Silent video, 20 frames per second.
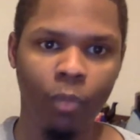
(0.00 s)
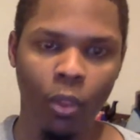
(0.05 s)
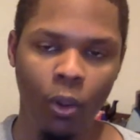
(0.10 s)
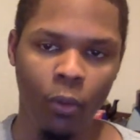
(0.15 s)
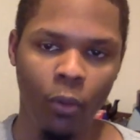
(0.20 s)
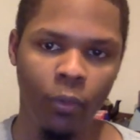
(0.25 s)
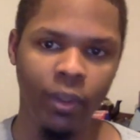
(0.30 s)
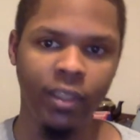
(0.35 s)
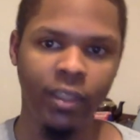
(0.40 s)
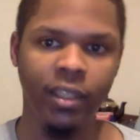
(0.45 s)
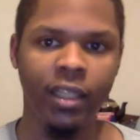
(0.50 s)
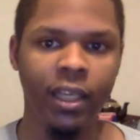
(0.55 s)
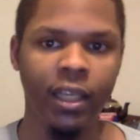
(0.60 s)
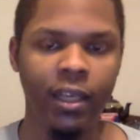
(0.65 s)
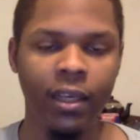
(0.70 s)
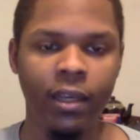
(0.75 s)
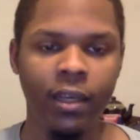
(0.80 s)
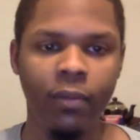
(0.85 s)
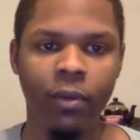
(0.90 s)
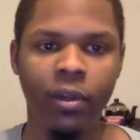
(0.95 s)
We'll
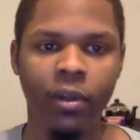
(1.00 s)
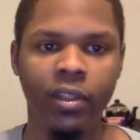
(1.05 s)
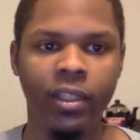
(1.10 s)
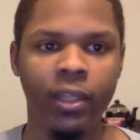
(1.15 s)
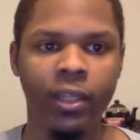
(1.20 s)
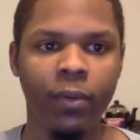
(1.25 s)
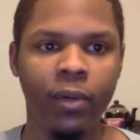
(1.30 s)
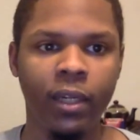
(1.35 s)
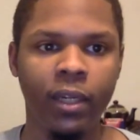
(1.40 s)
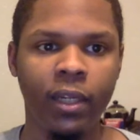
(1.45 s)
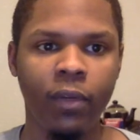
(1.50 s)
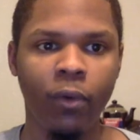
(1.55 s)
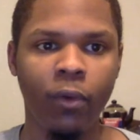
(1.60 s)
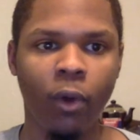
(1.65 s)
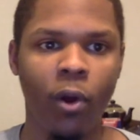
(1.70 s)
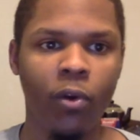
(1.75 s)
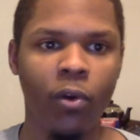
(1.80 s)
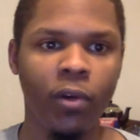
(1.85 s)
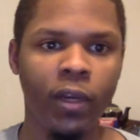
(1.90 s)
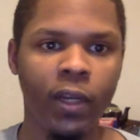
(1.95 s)
see what he
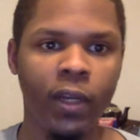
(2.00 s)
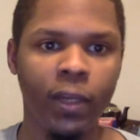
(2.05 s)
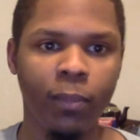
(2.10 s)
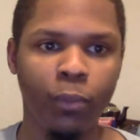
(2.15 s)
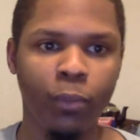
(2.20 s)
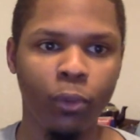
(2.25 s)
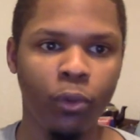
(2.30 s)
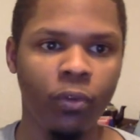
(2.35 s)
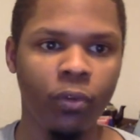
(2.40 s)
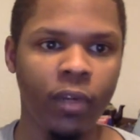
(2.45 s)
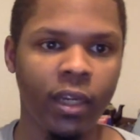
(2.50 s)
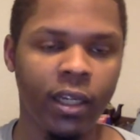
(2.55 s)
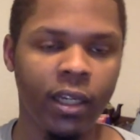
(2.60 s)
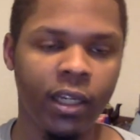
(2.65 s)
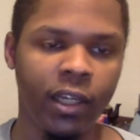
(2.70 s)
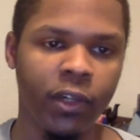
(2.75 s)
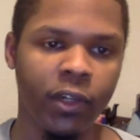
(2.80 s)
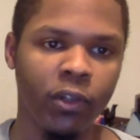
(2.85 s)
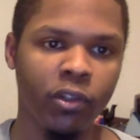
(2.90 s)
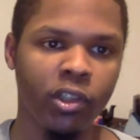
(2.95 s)
grown and improved in
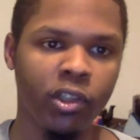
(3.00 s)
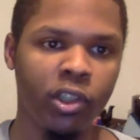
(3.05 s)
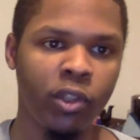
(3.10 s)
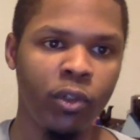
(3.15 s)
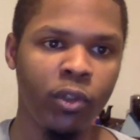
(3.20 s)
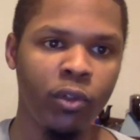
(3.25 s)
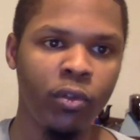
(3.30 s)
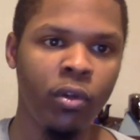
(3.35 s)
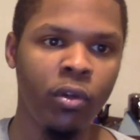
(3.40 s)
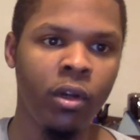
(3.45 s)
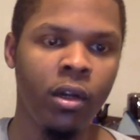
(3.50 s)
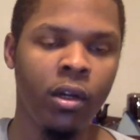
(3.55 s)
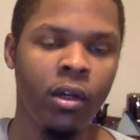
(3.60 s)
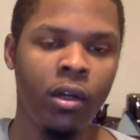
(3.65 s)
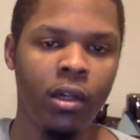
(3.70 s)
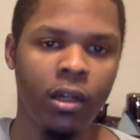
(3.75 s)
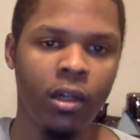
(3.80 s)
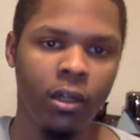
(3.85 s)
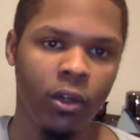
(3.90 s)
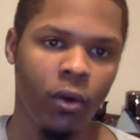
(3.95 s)
year two.
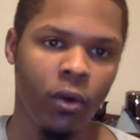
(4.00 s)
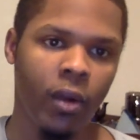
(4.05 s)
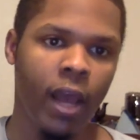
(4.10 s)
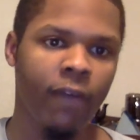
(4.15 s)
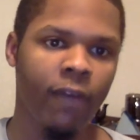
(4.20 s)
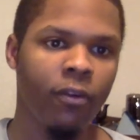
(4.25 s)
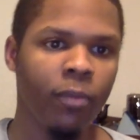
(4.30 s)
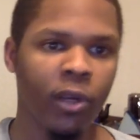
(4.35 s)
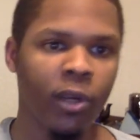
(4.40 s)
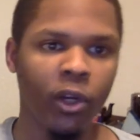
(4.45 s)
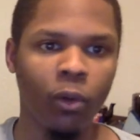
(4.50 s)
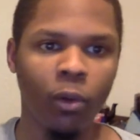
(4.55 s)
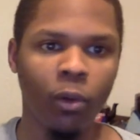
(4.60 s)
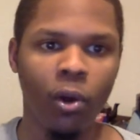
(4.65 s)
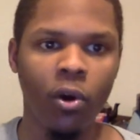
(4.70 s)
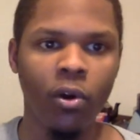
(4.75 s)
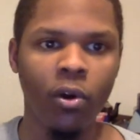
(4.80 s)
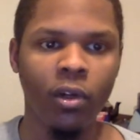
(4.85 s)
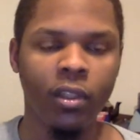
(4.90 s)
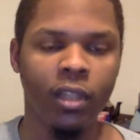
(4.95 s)
Going to have a bigger
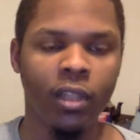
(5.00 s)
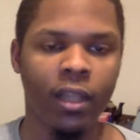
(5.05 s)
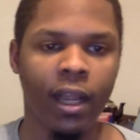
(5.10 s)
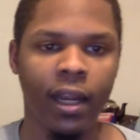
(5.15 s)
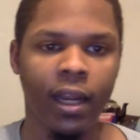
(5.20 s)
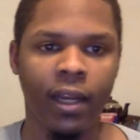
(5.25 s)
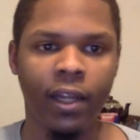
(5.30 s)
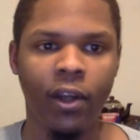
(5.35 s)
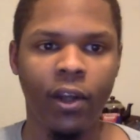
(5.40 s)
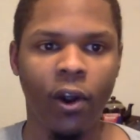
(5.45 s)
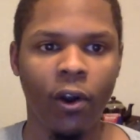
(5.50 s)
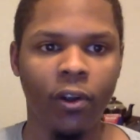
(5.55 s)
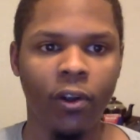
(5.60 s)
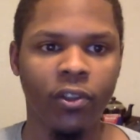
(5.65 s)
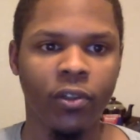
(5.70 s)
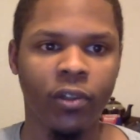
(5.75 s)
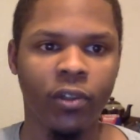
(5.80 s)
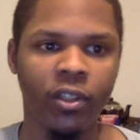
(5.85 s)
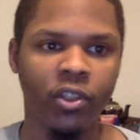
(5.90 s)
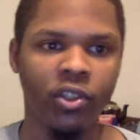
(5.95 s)
role because a lot of their guards
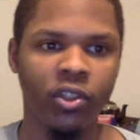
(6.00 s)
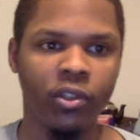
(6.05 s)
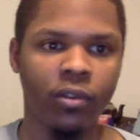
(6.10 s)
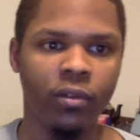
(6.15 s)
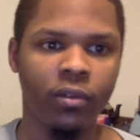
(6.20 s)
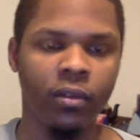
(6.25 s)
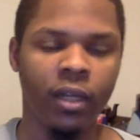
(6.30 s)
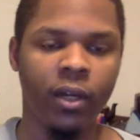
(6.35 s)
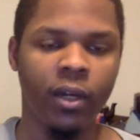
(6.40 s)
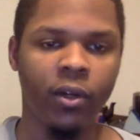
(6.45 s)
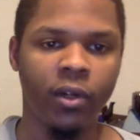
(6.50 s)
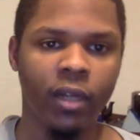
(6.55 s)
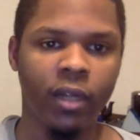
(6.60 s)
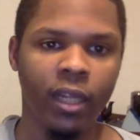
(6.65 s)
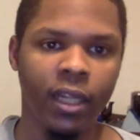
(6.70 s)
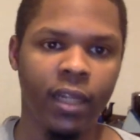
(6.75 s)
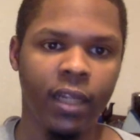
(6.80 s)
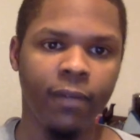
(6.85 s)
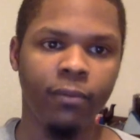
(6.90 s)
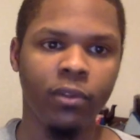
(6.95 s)
are injured. They're going to
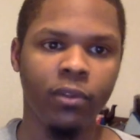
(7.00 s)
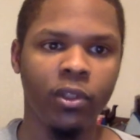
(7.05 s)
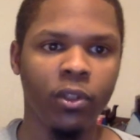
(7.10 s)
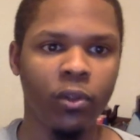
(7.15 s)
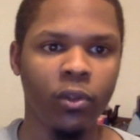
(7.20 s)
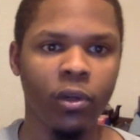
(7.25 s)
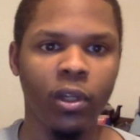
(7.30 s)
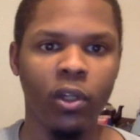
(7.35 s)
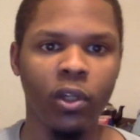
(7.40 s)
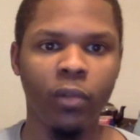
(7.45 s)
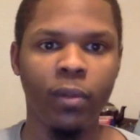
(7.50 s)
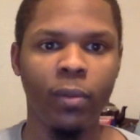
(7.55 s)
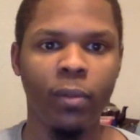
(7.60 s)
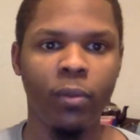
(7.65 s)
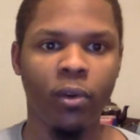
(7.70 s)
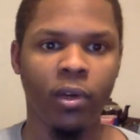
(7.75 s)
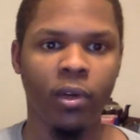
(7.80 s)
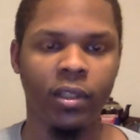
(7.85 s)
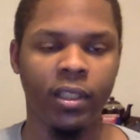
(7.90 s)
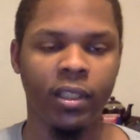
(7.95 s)
need him to do a little bit more
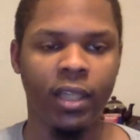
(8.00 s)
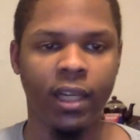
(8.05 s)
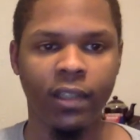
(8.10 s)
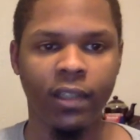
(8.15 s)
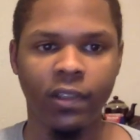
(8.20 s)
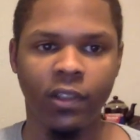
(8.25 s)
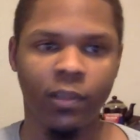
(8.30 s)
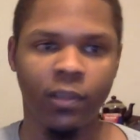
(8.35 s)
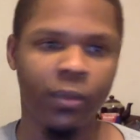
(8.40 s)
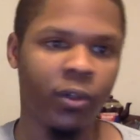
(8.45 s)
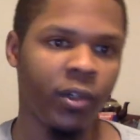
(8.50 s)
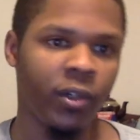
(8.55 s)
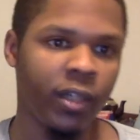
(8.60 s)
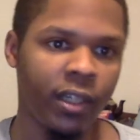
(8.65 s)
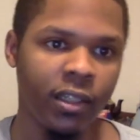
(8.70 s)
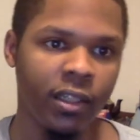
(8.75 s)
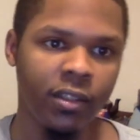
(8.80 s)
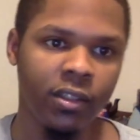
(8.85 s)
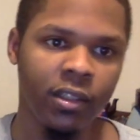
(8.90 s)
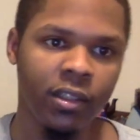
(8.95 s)
because he has
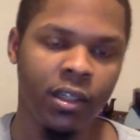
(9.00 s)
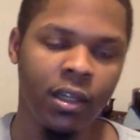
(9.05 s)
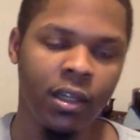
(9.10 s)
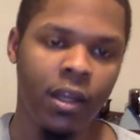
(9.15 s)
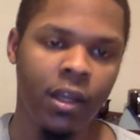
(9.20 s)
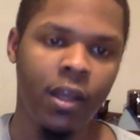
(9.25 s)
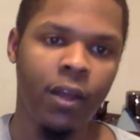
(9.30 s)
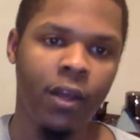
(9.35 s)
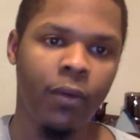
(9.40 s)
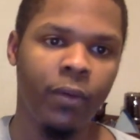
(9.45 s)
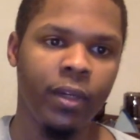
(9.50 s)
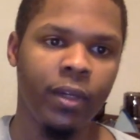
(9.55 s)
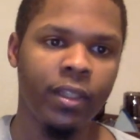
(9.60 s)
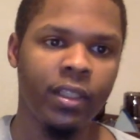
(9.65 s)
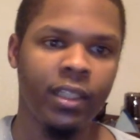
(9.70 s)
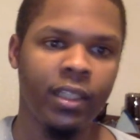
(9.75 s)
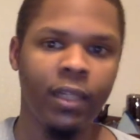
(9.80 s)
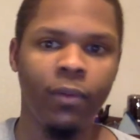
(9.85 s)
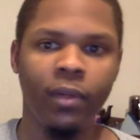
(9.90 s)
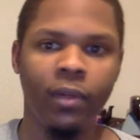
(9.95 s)
experience. We'll
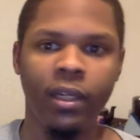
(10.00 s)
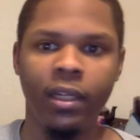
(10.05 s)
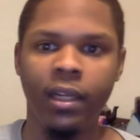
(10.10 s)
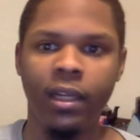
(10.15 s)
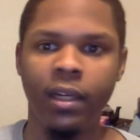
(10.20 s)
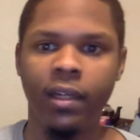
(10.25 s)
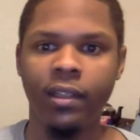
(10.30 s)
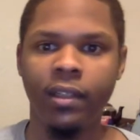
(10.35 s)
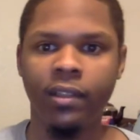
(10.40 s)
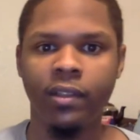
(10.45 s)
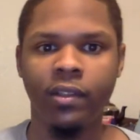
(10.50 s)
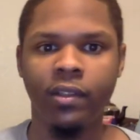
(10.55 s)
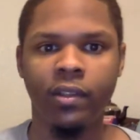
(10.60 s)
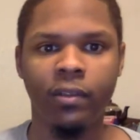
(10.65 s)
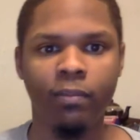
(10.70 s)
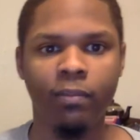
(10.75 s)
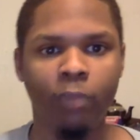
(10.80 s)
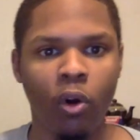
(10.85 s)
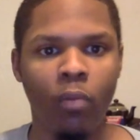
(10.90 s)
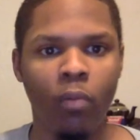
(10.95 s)
see what he does.
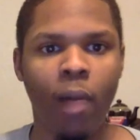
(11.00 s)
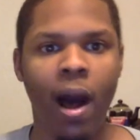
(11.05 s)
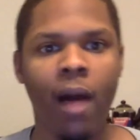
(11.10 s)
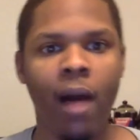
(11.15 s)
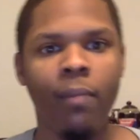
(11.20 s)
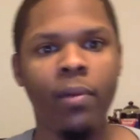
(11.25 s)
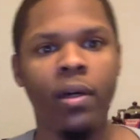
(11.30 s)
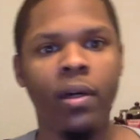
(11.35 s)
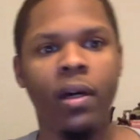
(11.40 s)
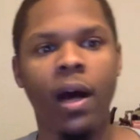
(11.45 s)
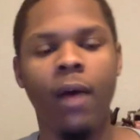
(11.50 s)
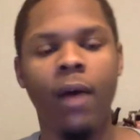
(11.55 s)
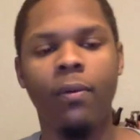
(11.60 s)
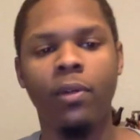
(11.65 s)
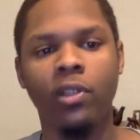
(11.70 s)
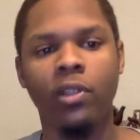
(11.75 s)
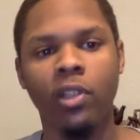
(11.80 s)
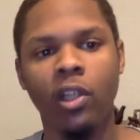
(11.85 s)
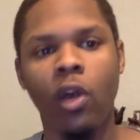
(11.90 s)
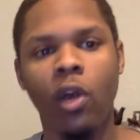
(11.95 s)
Mo Bamba, I
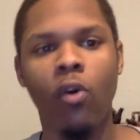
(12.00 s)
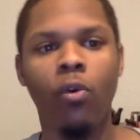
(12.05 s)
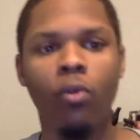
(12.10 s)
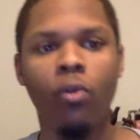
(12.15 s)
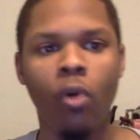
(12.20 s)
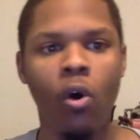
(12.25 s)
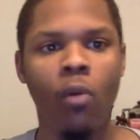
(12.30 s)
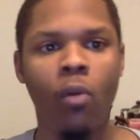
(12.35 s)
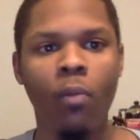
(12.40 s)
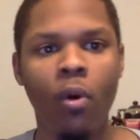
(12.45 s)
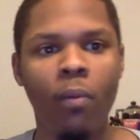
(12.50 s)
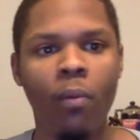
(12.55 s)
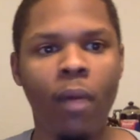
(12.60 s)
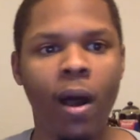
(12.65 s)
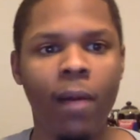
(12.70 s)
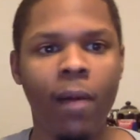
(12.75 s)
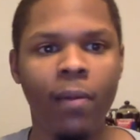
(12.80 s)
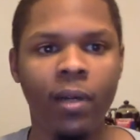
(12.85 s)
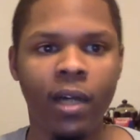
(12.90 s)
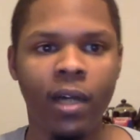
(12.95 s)
was low on Mo
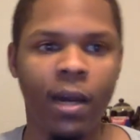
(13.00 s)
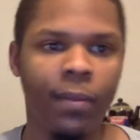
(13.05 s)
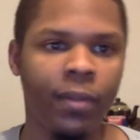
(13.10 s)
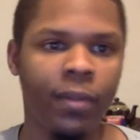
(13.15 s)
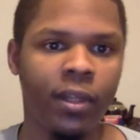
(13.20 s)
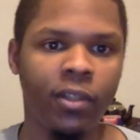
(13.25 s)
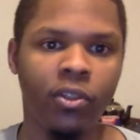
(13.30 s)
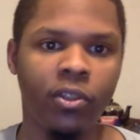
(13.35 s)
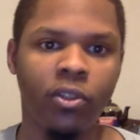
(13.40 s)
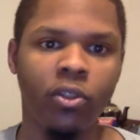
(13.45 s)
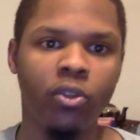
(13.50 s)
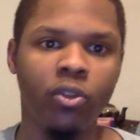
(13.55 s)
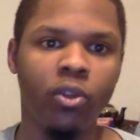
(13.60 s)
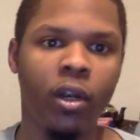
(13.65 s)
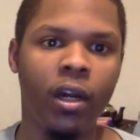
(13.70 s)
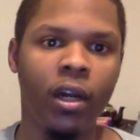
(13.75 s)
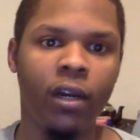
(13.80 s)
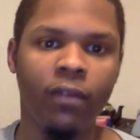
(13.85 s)
Bamba coming into the draft.